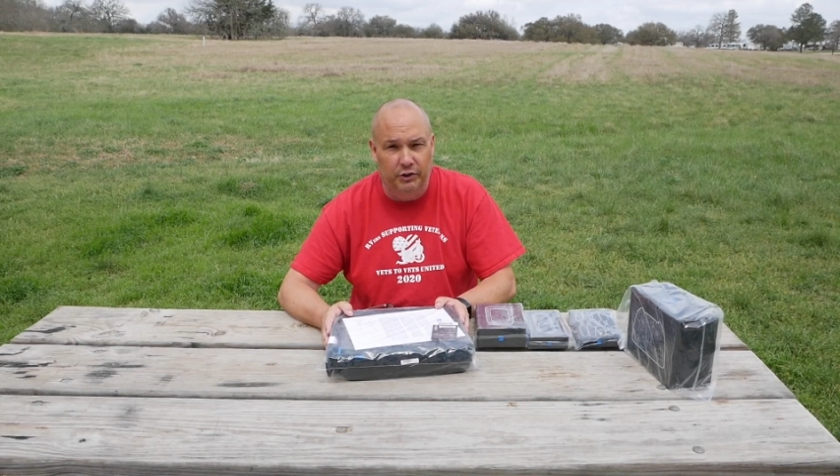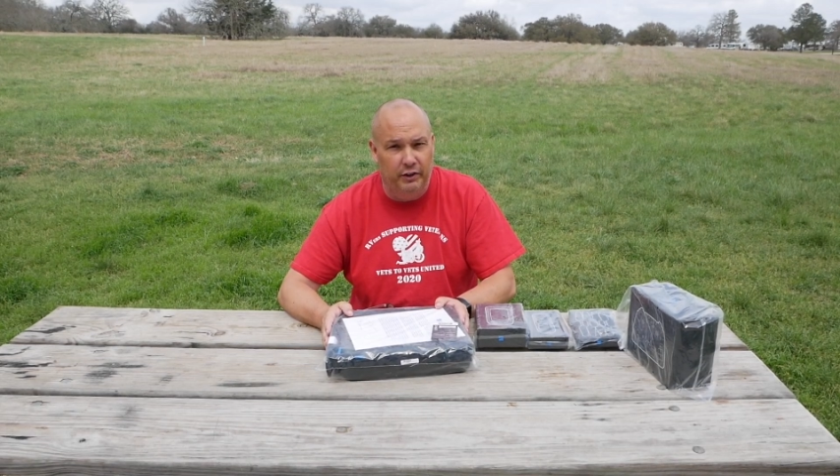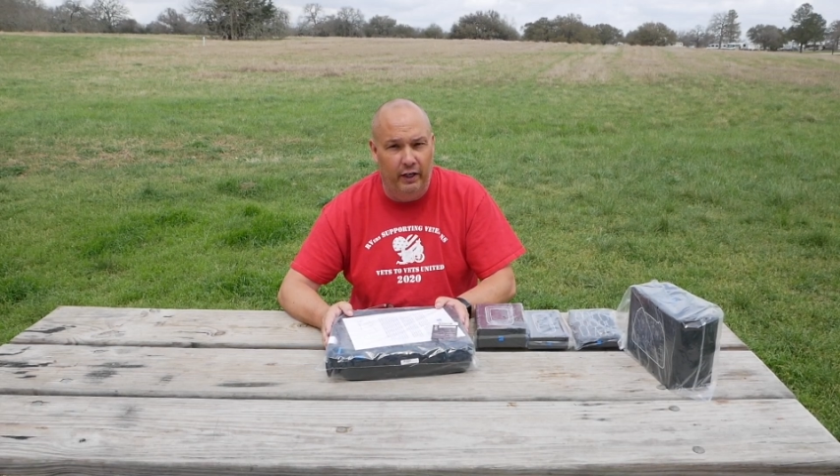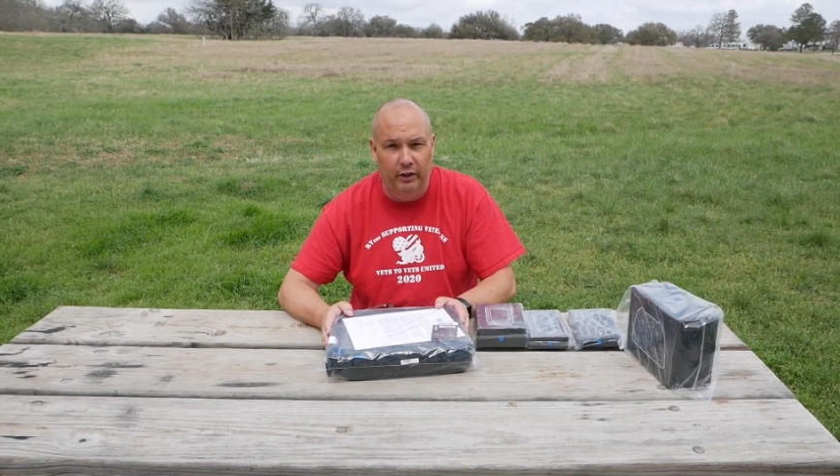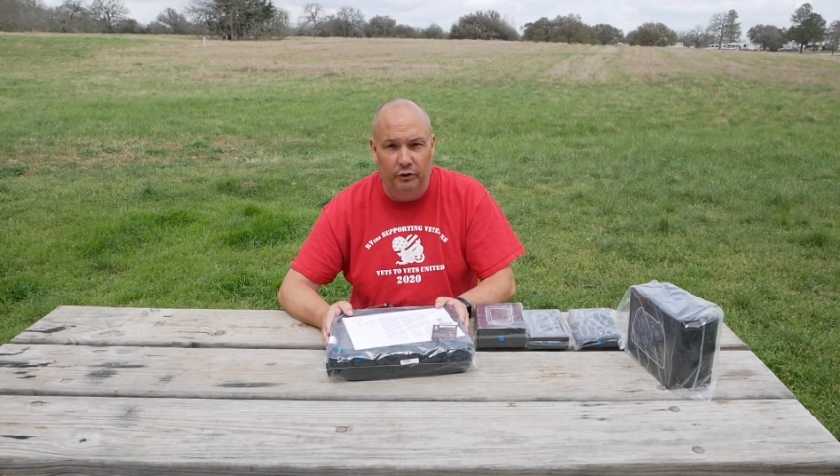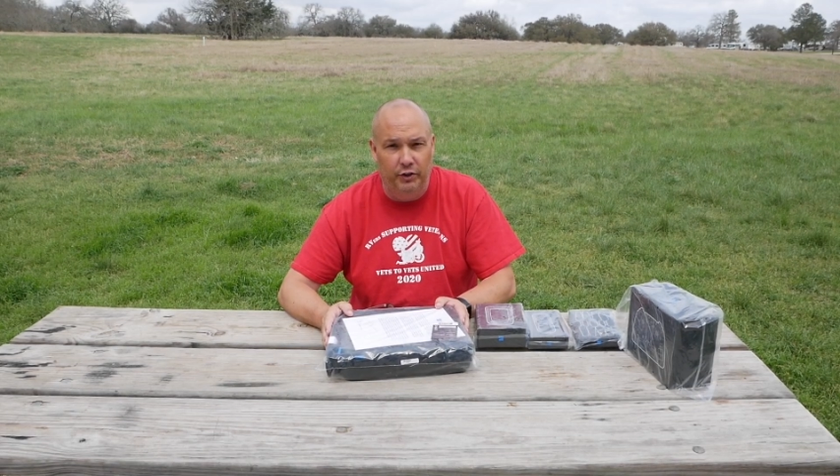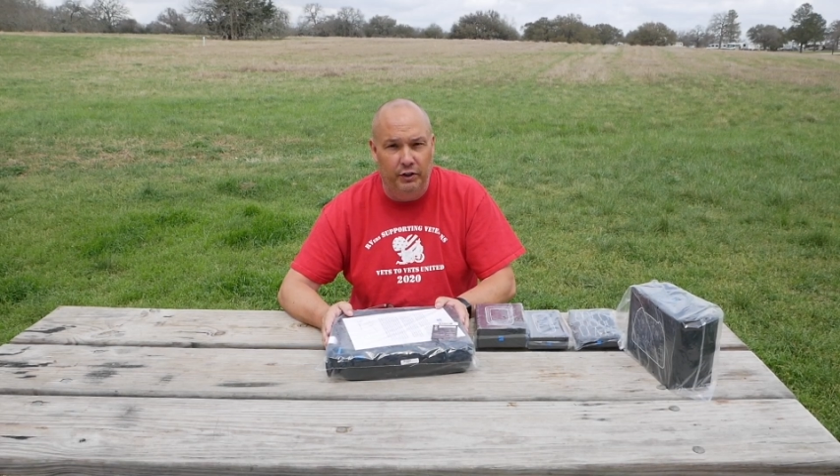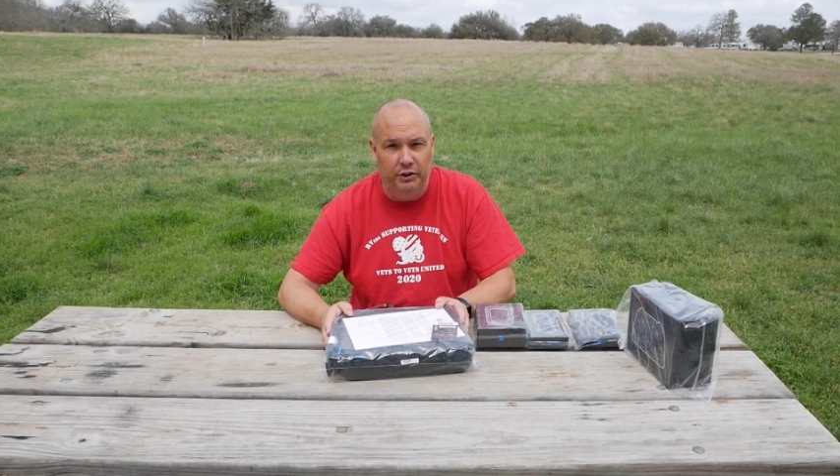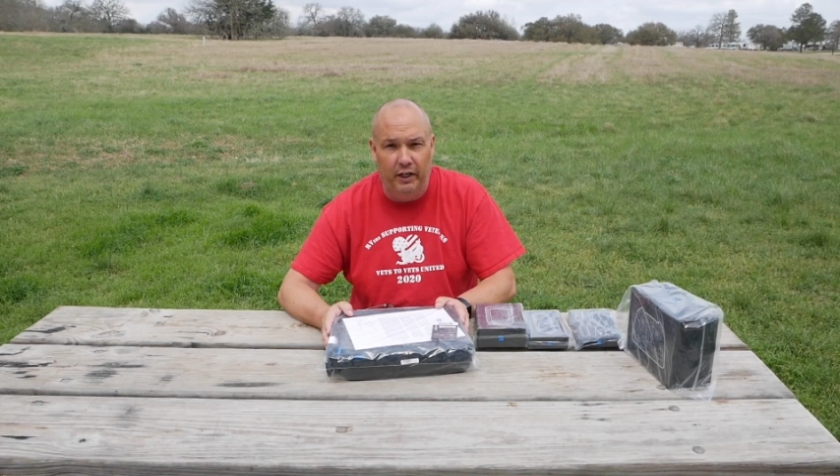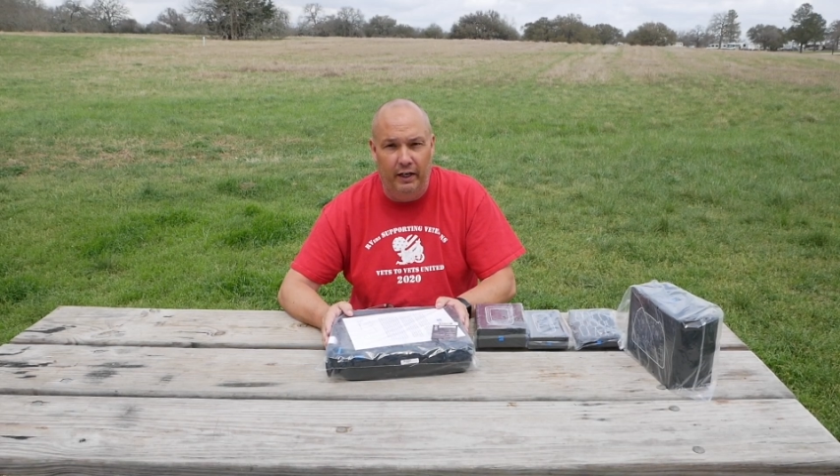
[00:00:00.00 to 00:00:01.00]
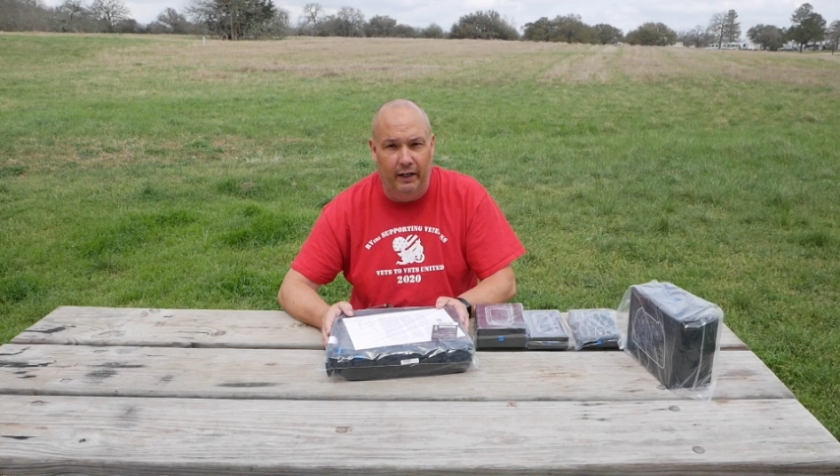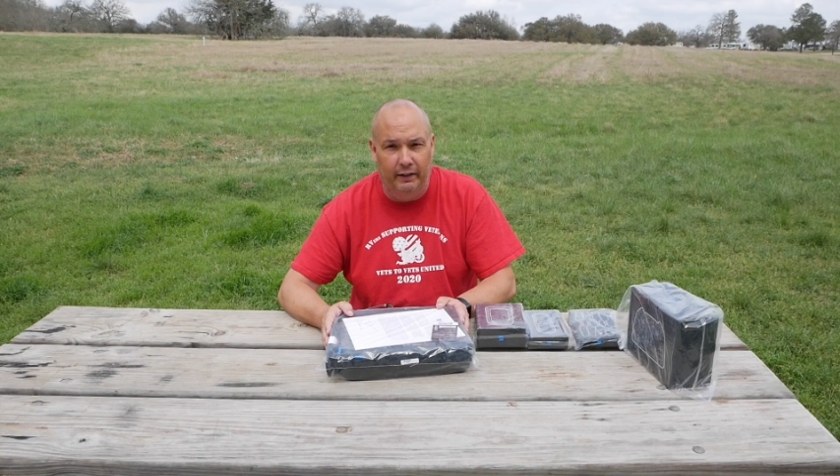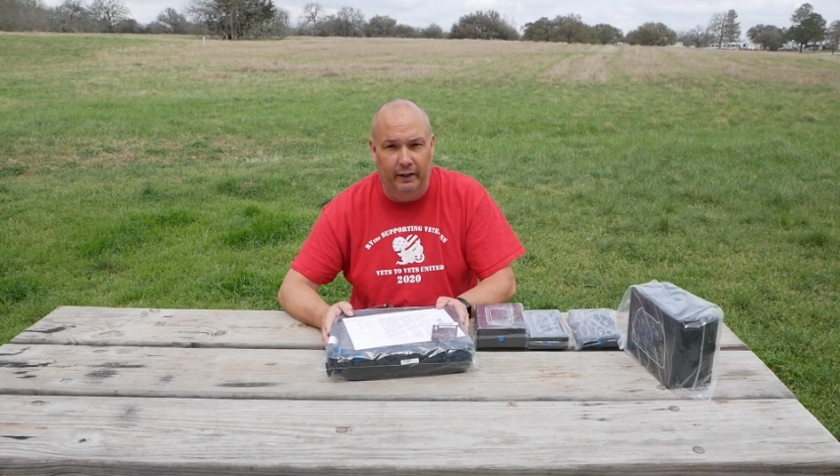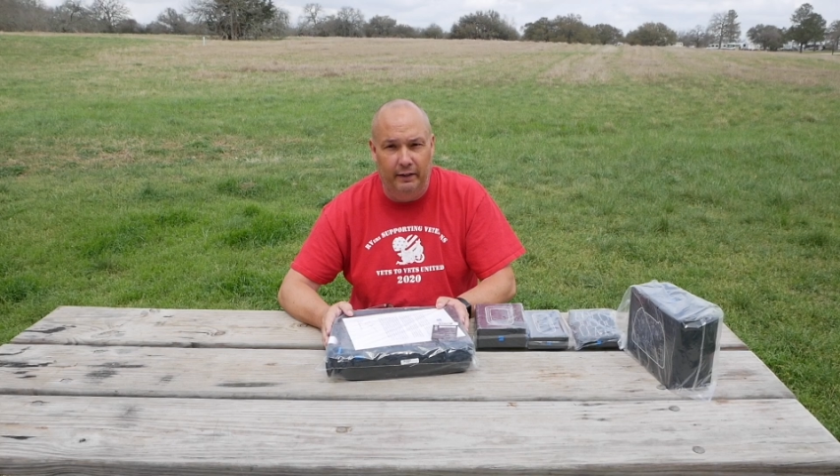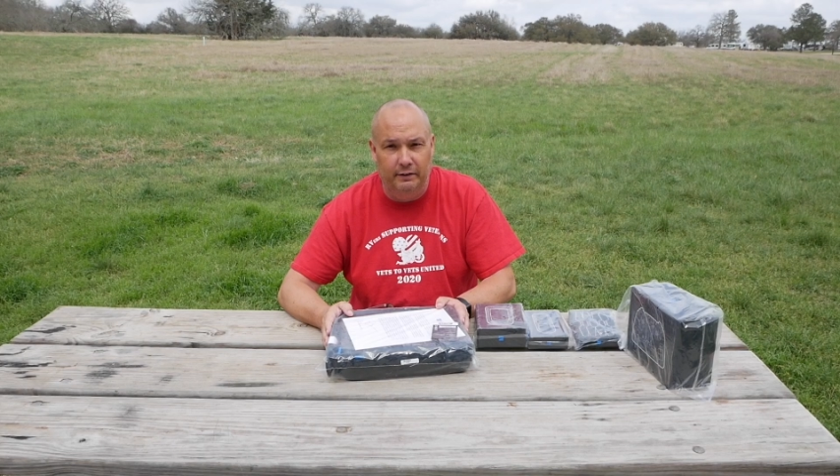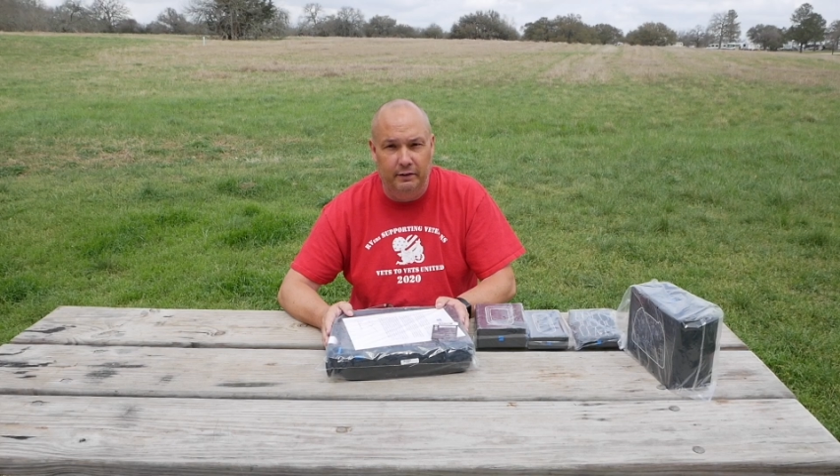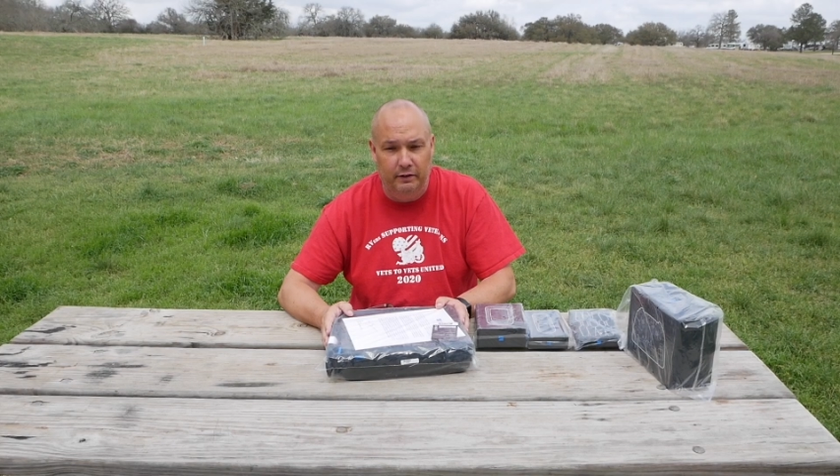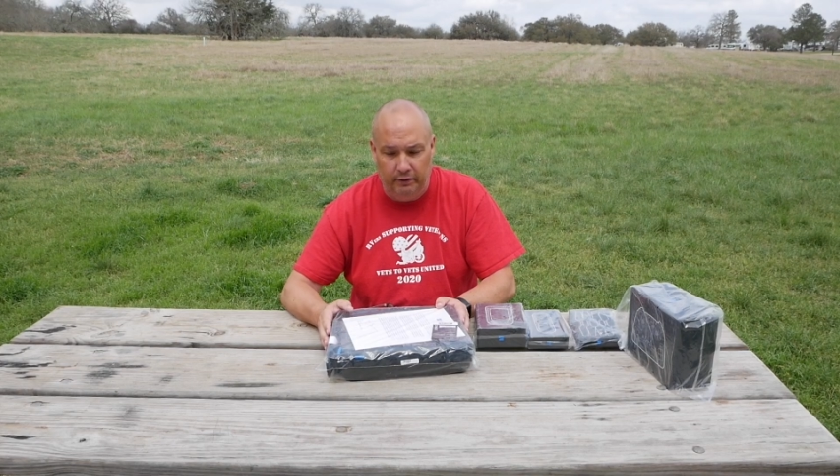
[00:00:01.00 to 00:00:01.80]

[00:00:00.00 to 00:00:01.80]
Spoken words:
standard DJI, guys.